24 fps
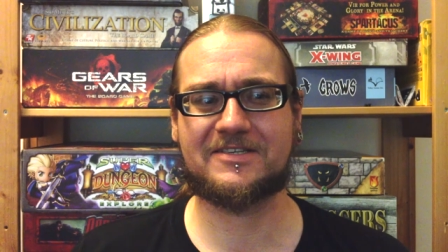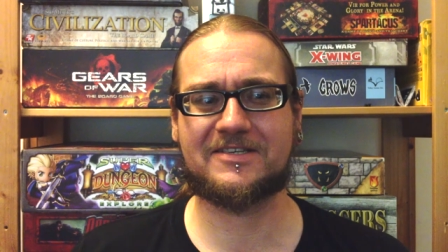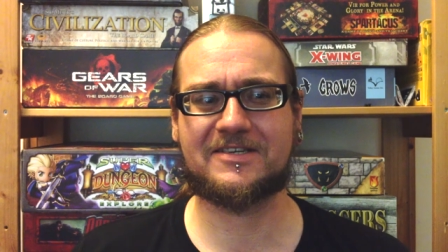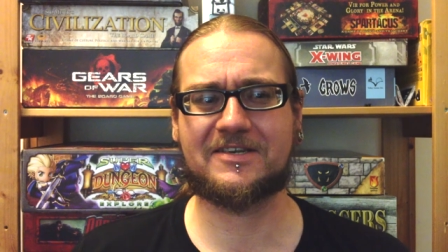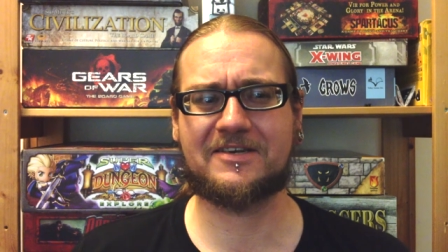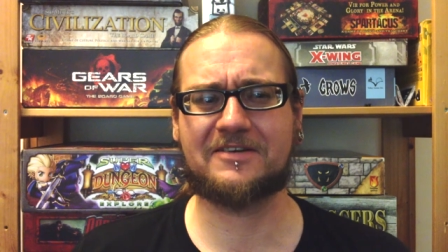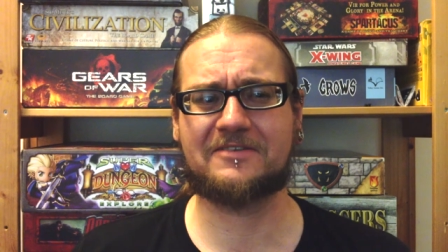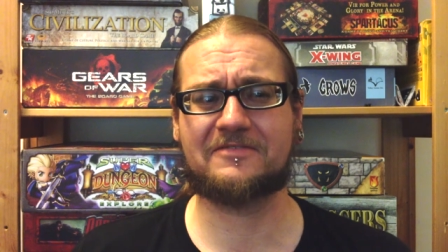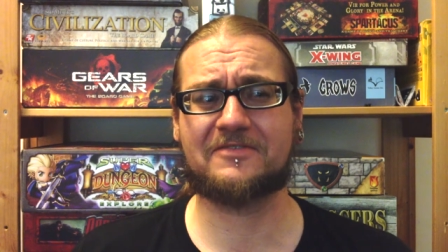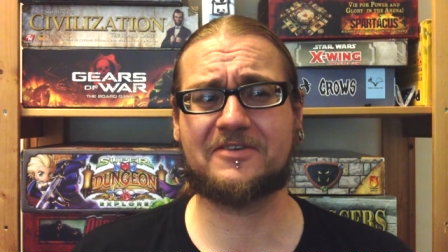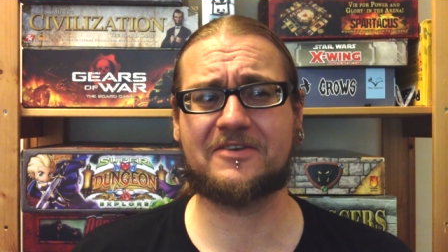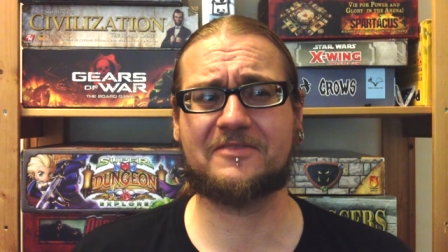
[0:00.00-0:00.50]

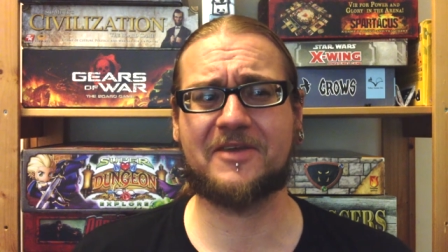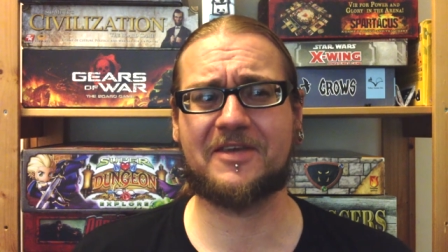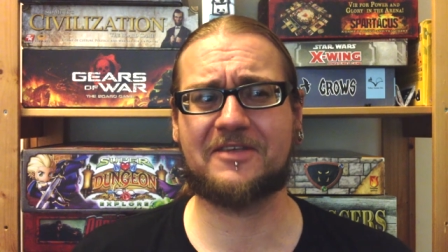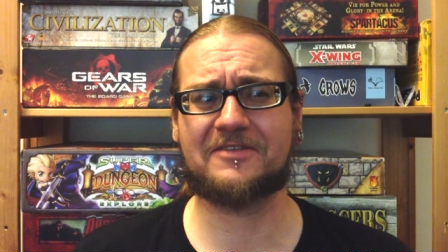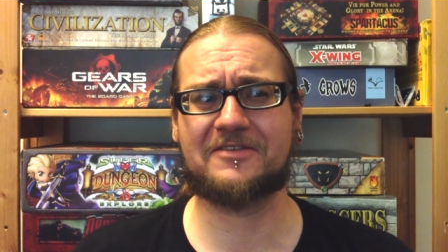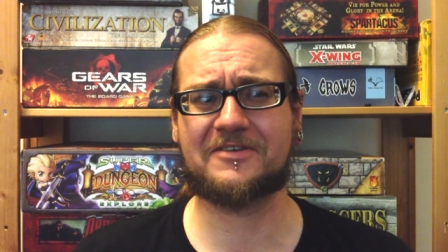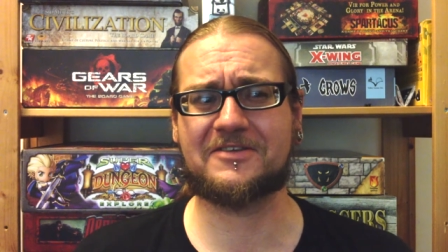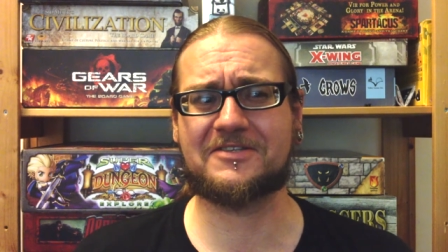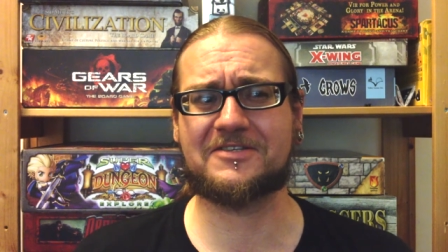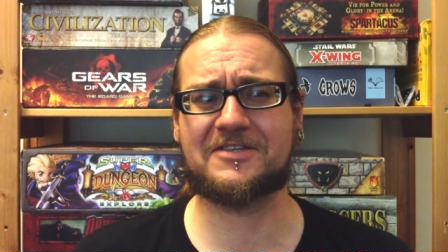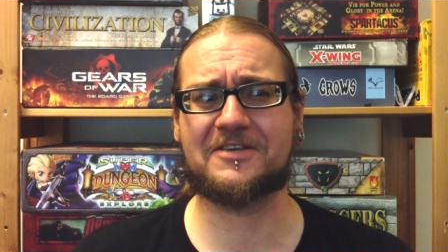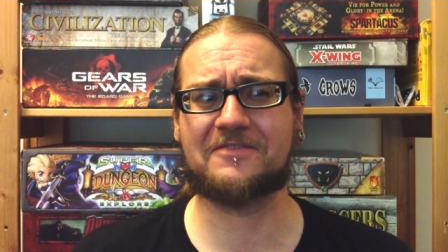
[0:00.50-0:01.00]
kind of going to make
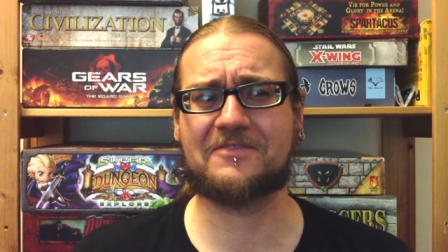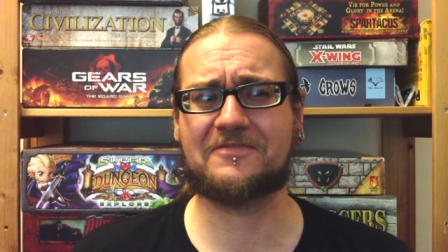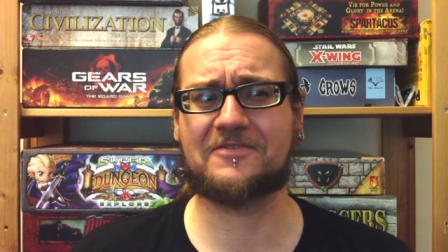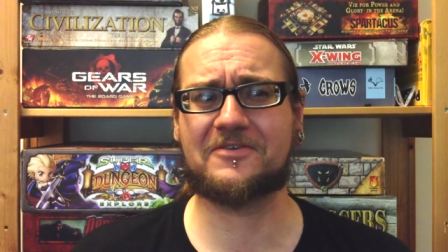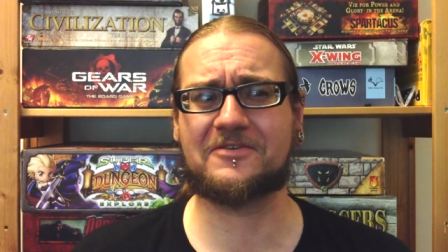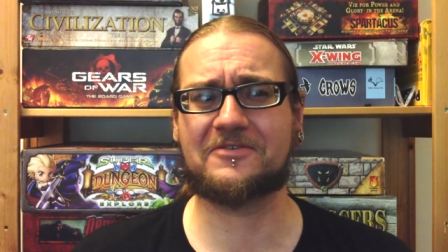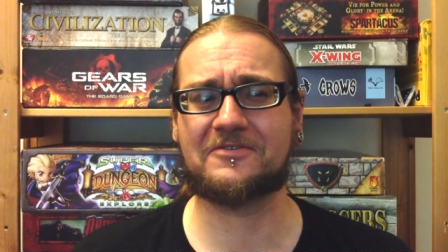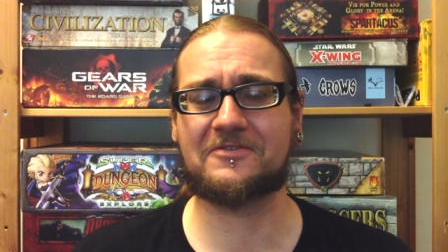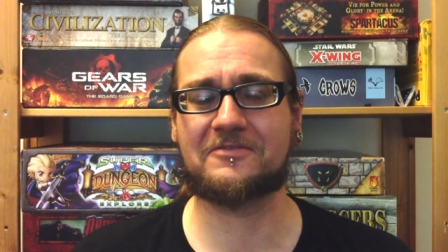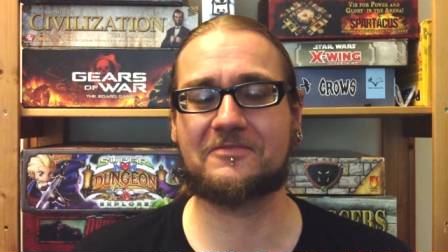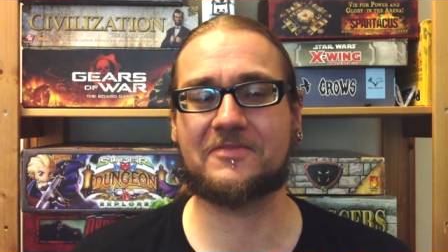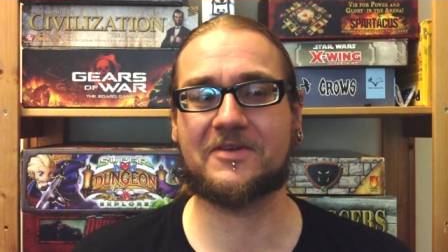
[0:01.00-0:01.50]
things
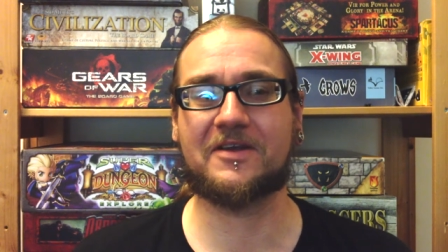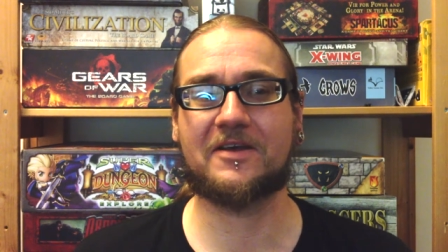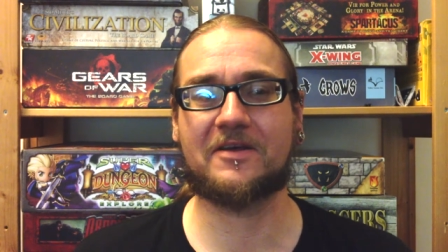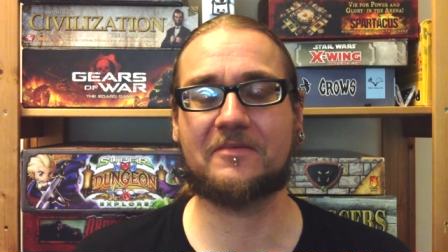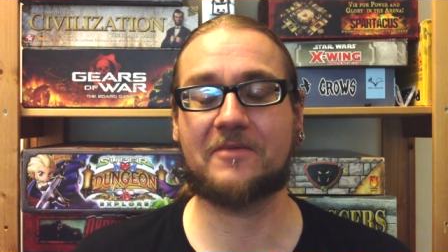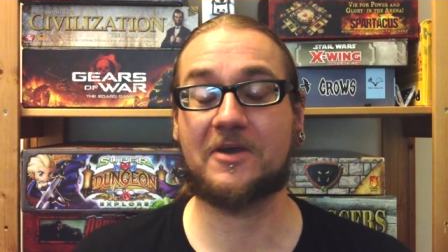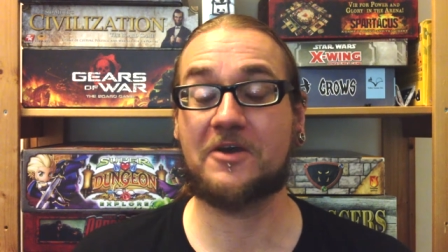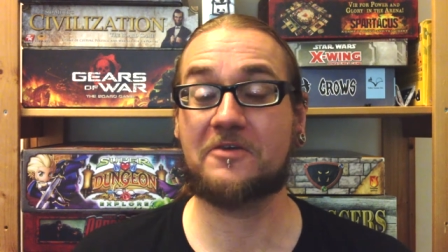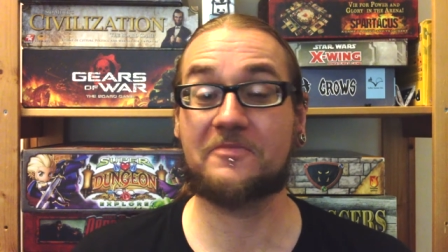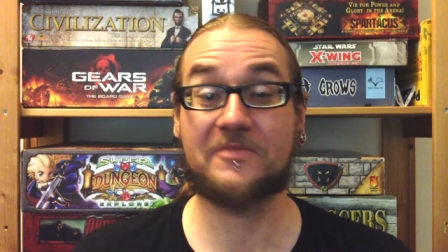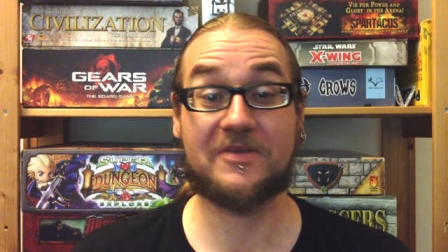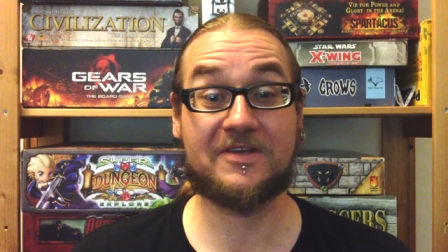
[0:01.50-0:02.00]
difficult. But
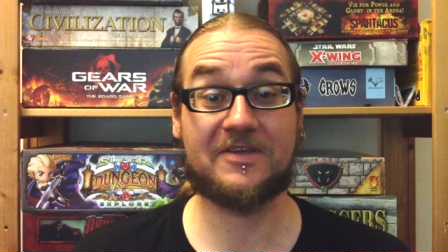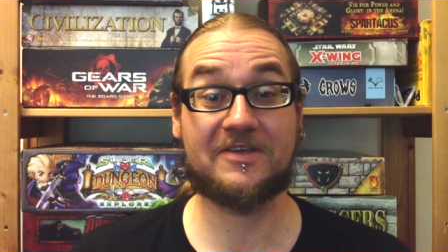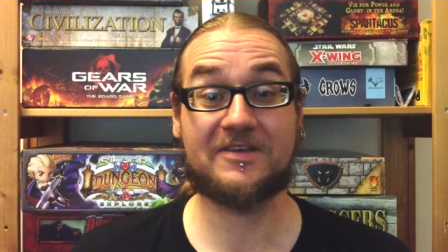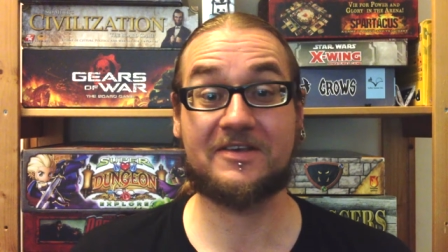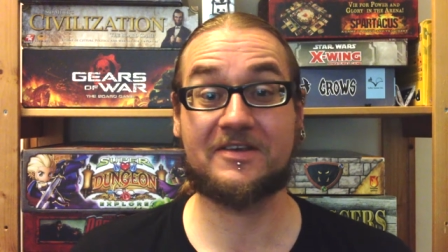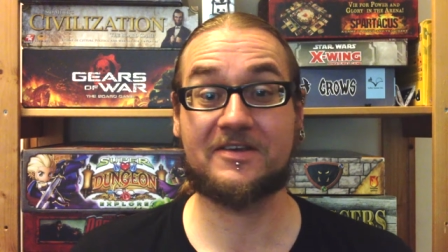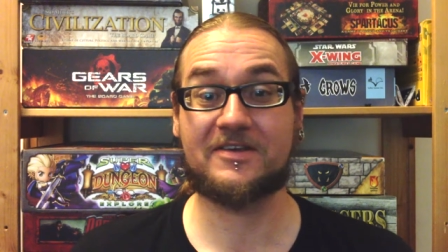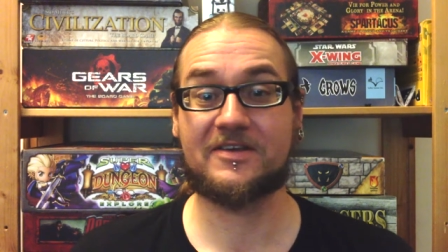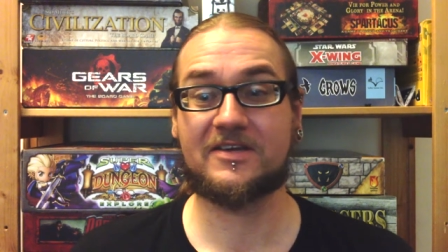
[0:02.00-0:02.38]
I'm hoping